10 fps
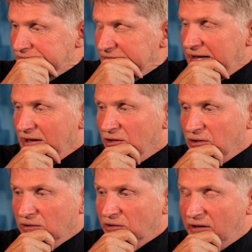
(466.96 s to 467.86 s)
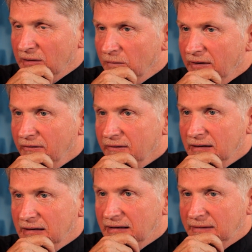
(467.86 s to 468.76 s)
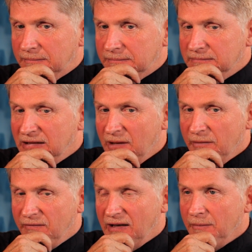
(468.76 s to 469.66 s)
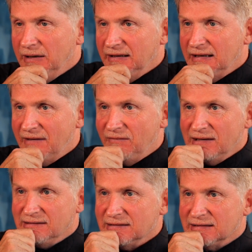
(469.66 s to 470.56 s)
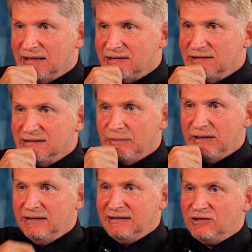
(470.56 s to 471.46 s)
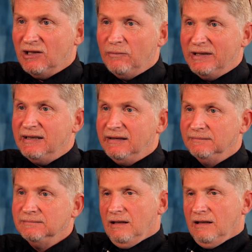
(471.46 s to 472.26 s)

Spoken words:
you know, colluding with homophobia to have those discussions, but it's time we did.